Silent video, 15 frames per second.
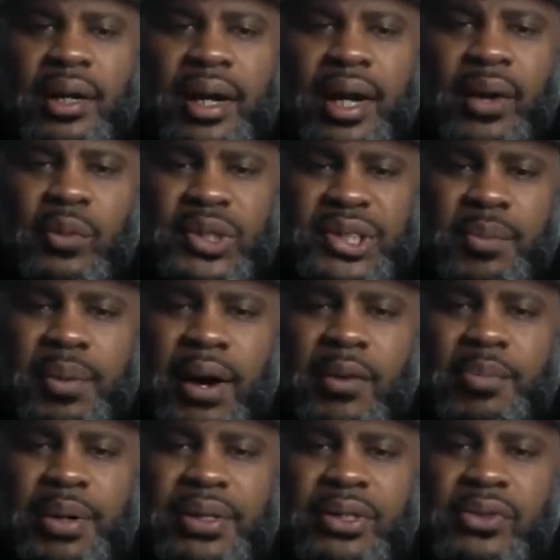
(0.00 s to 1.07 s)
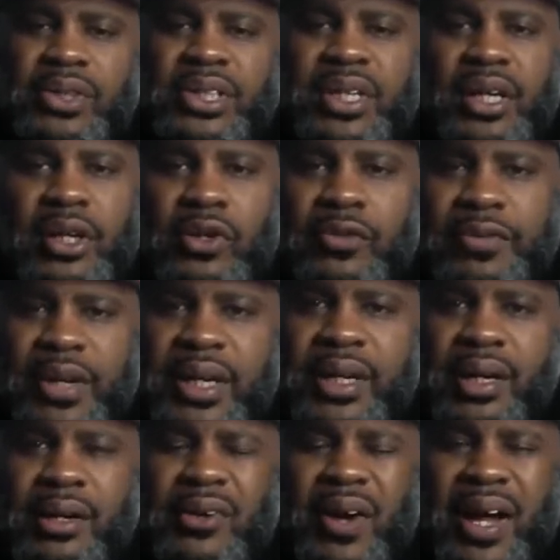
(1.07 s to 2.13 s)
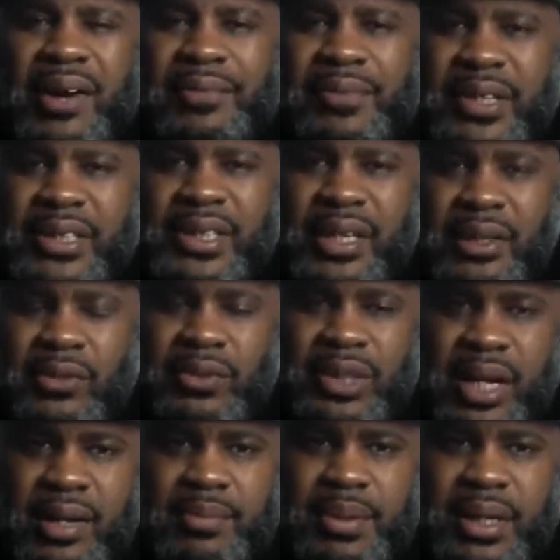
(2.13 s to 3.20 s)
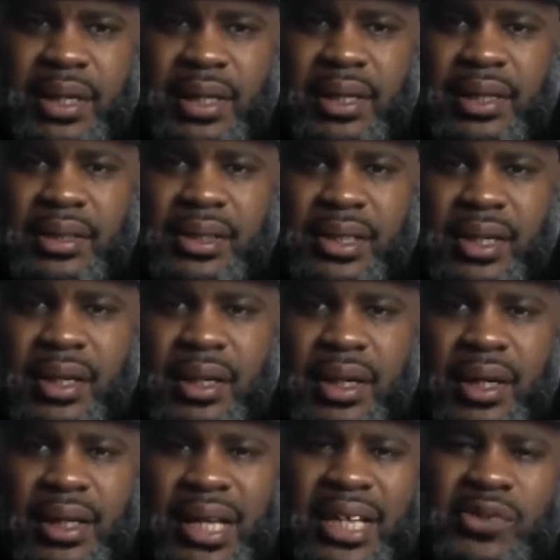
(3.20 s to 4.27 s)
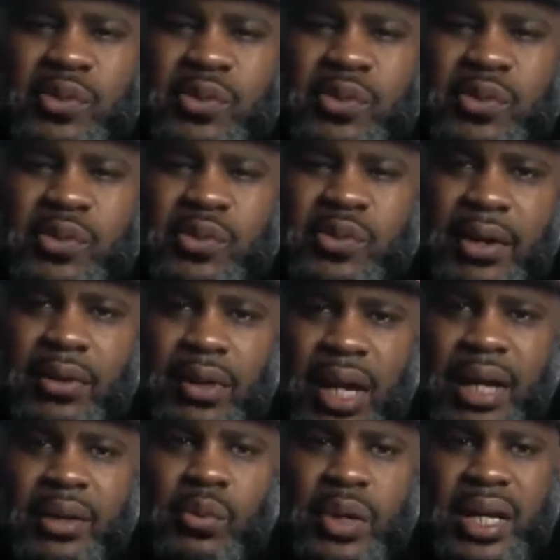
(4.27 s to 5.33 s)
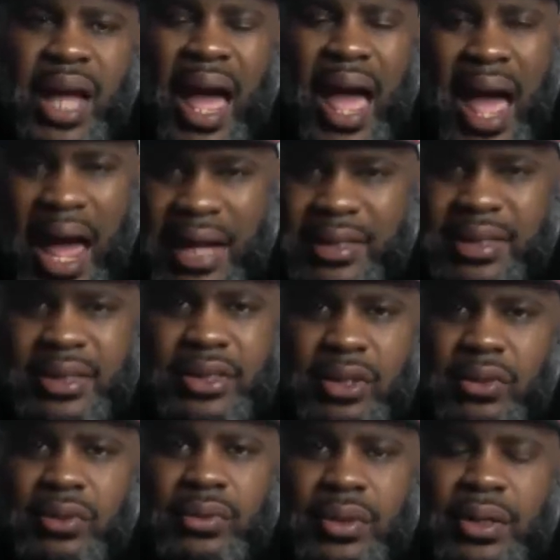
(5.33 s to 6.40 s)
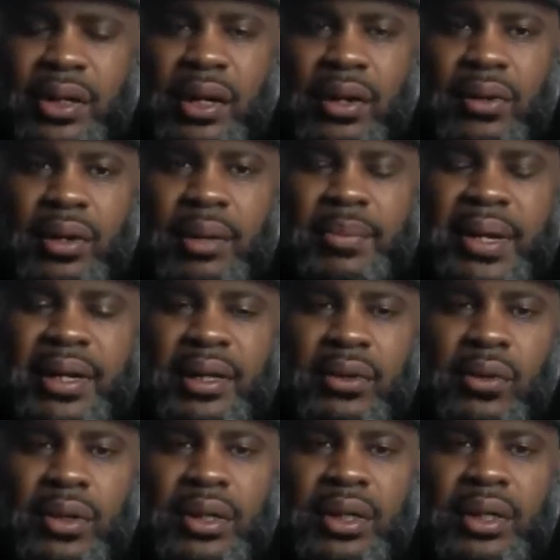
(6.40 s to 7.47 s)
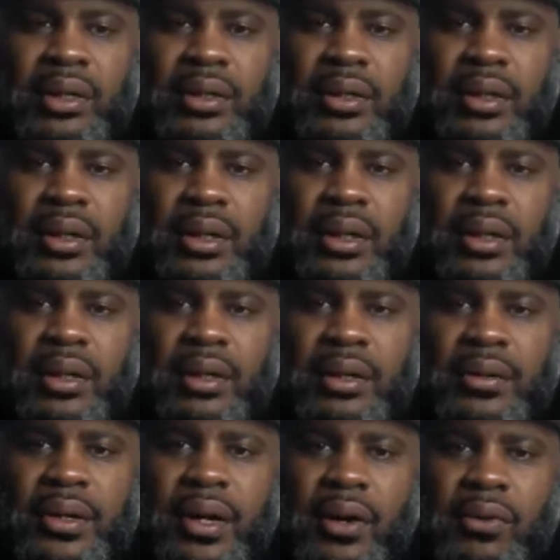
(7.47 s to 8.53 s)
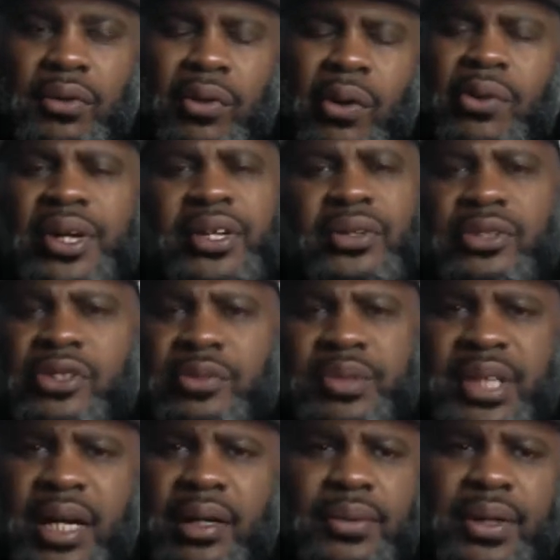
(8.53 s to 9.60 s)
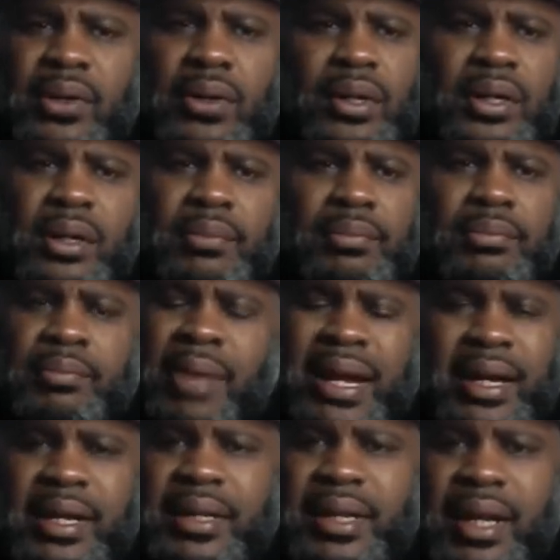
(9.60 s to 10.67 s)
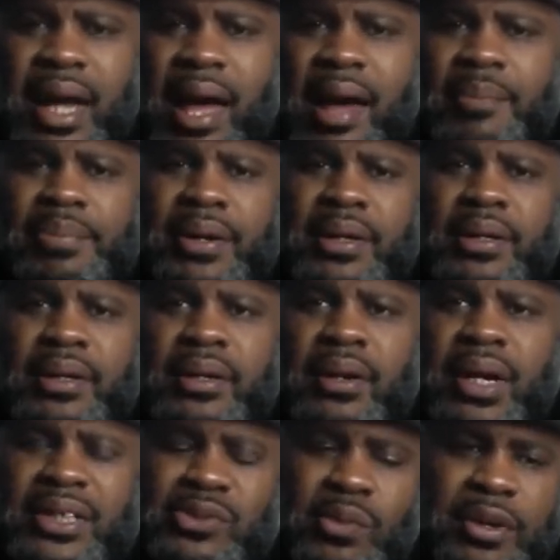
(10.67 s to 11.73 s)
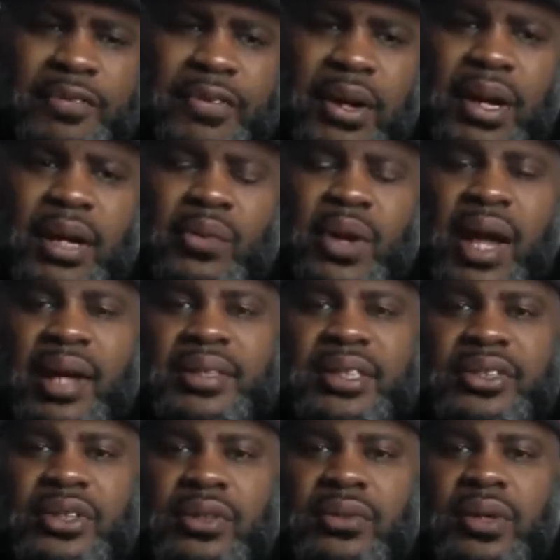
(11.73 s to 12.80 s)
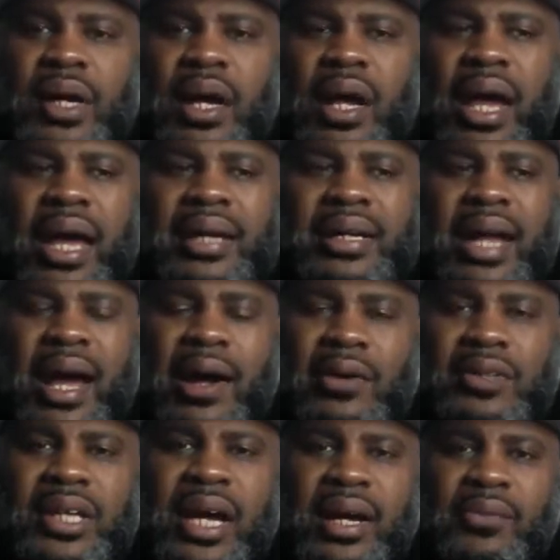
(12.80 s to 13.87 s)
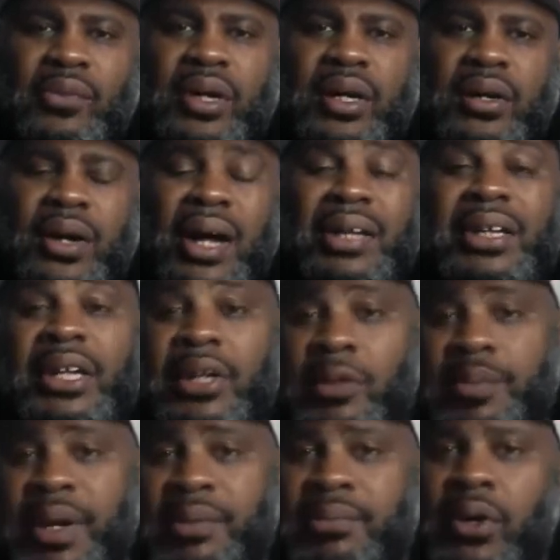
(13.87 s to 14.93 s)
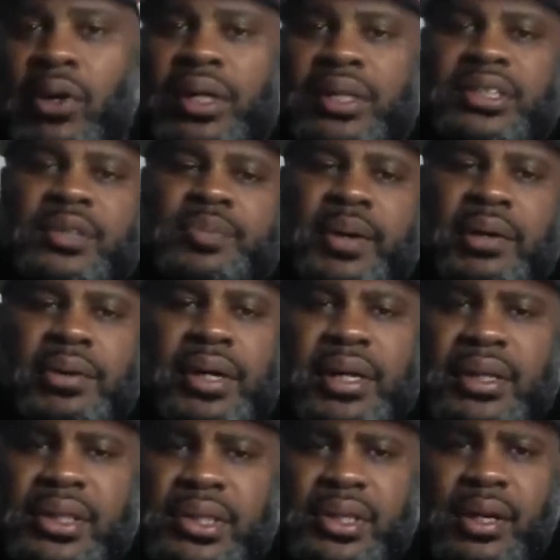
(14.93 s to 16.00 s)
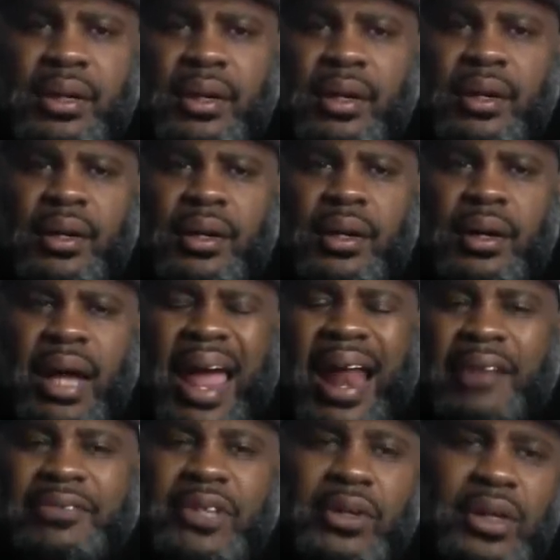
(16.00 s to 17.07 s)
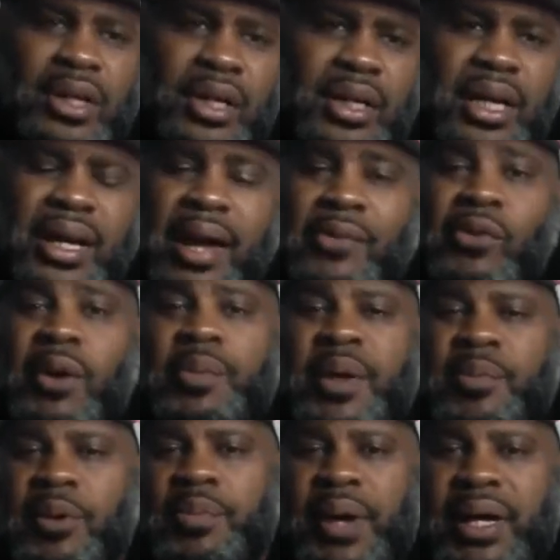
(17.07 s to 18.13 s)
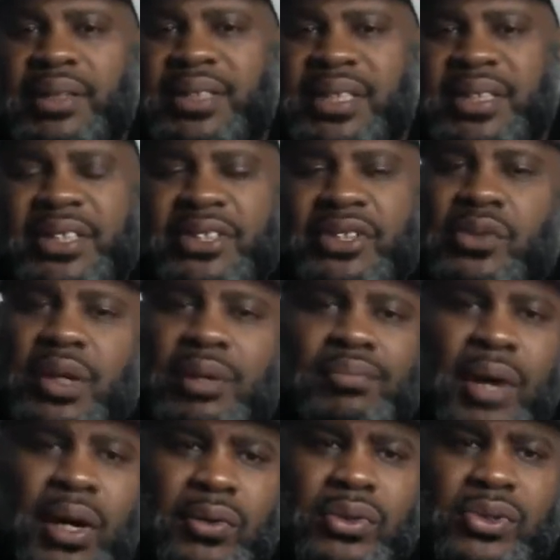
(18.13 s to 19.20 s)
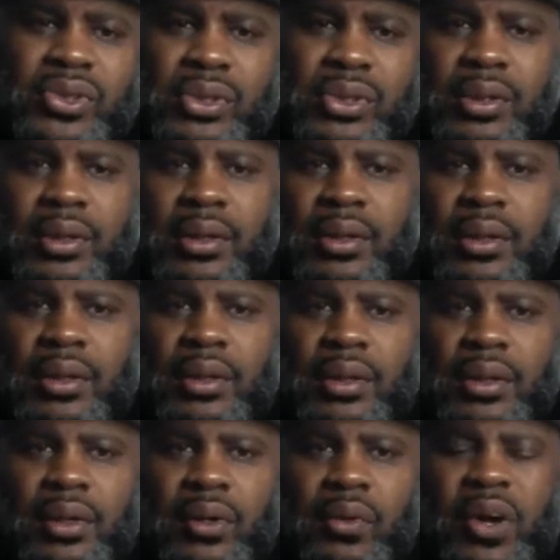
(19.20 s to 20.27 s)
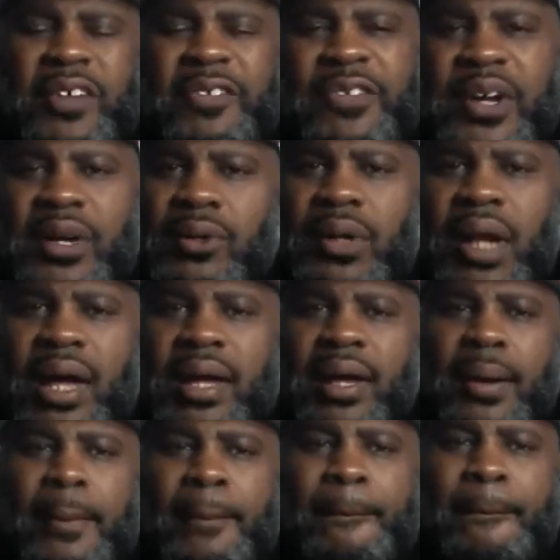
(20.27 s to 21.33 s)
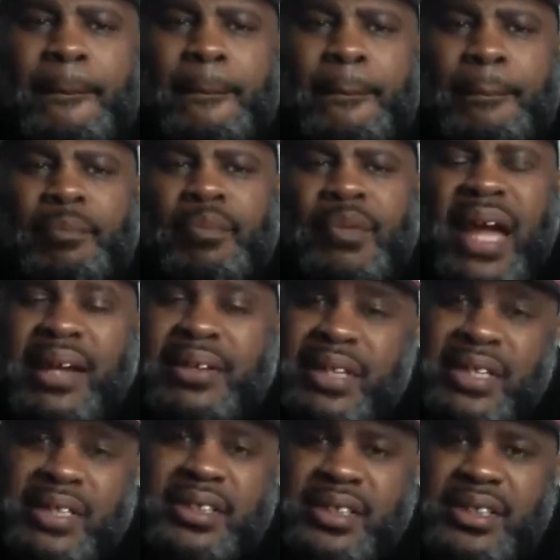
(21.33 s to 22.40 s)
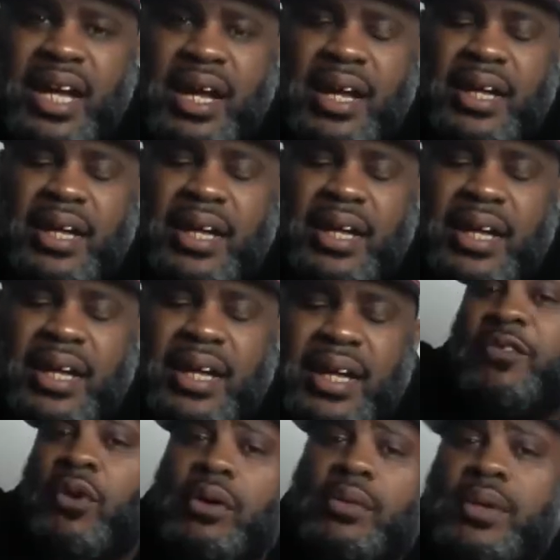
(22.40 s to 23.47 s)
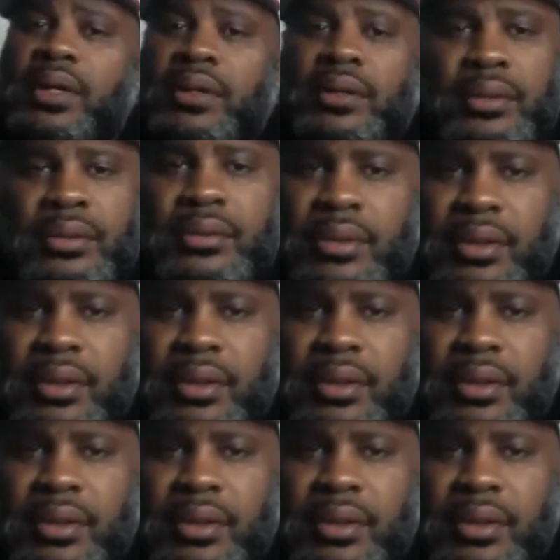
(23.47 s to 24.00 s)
it was about producing a new video every single day because that's what we felt like we had to do. You know, I mean, in order to, you know, grow a YouTube channel, in order to make anything happen, you know, that's what we felt like we had to do. And now that we're a little bit more experienced, and after looking at what people pay attention to the most, we feel like at this stage going forward,